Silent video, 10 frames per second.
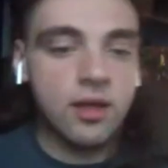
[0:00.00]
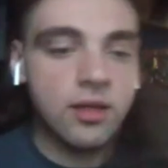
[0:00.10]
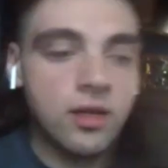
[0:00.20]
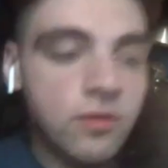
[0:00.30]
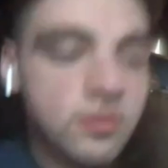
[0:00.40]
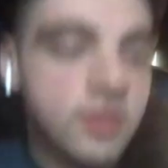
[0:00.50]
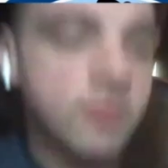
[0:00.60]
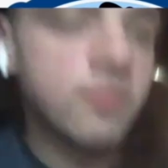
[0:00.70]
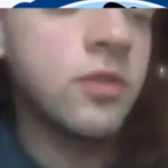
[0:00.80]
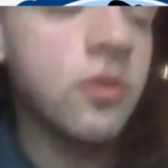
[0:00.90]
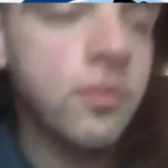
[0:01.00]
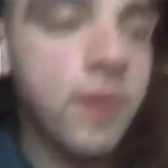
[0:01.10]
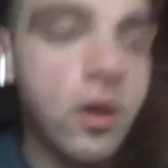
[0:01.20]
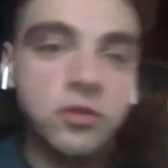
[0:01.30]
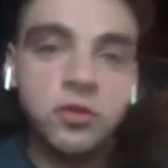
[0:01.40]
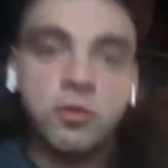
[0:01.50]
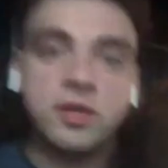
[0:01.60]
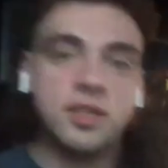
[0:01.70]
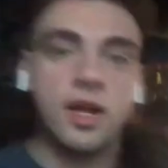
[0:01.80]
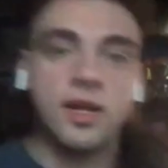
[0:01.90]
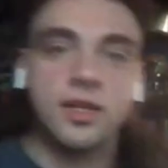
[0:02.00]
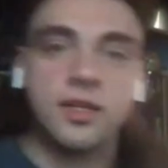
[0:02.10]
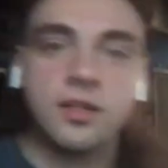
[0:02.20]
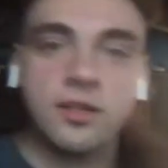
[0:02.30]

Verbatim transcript: you know, doing my own twist on it.